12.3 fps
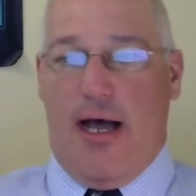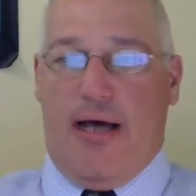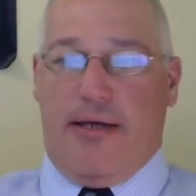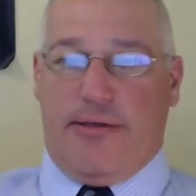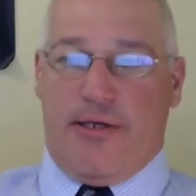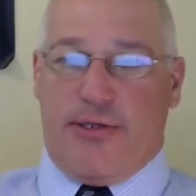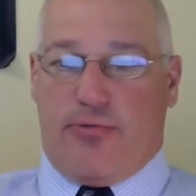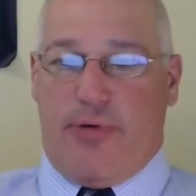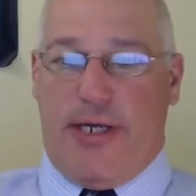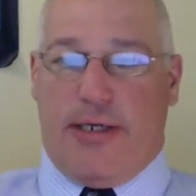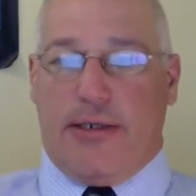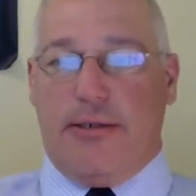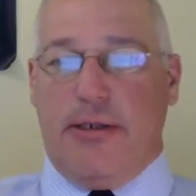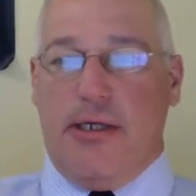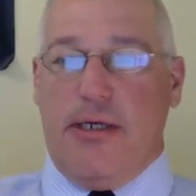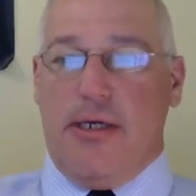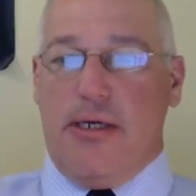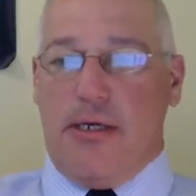this week.
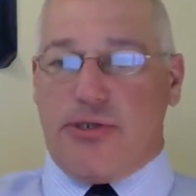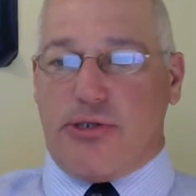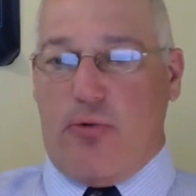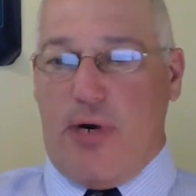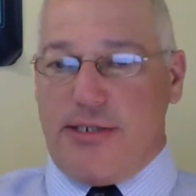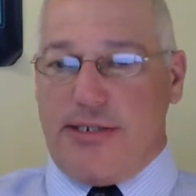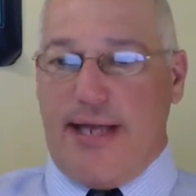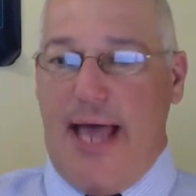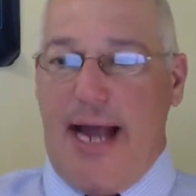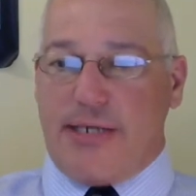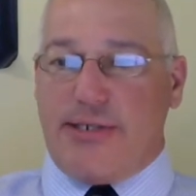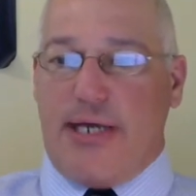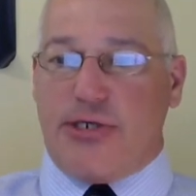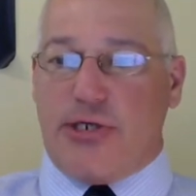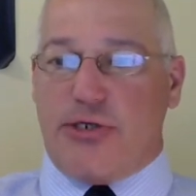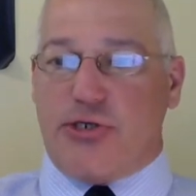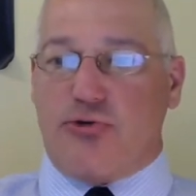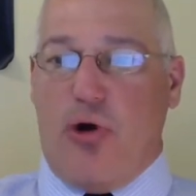So what is an access
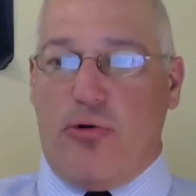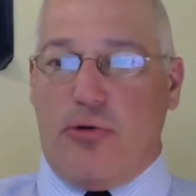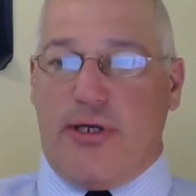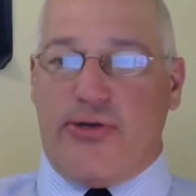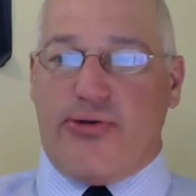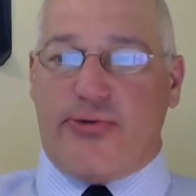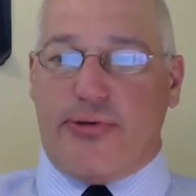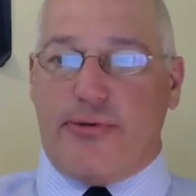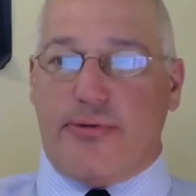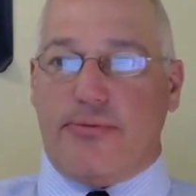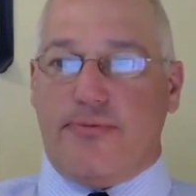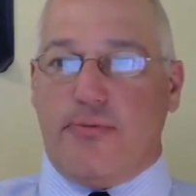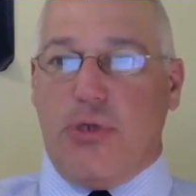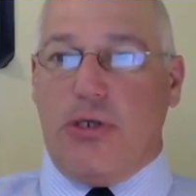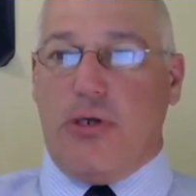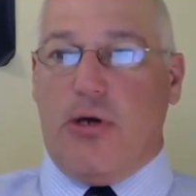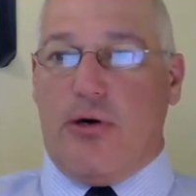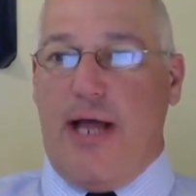control list
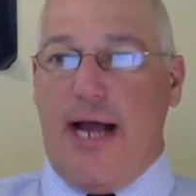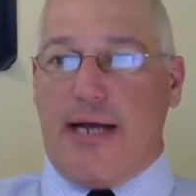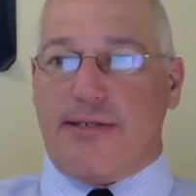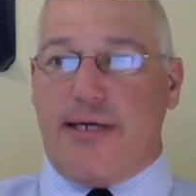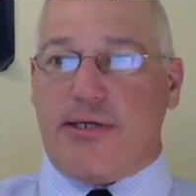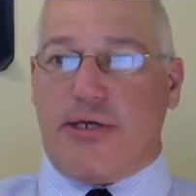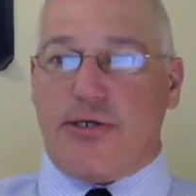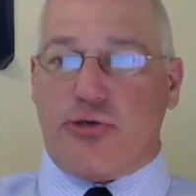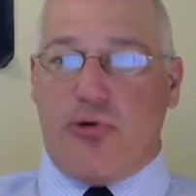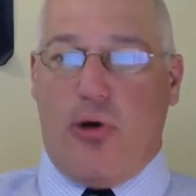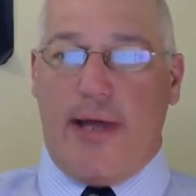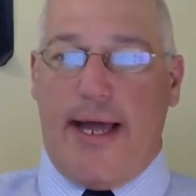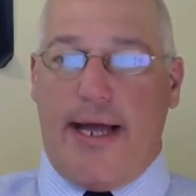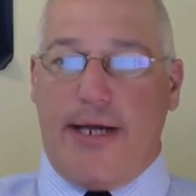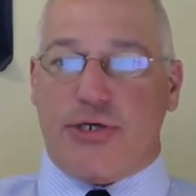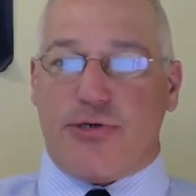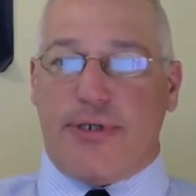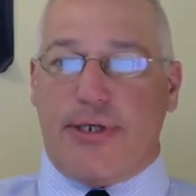or an access control
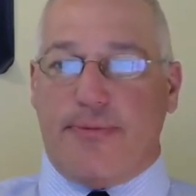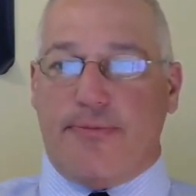entry?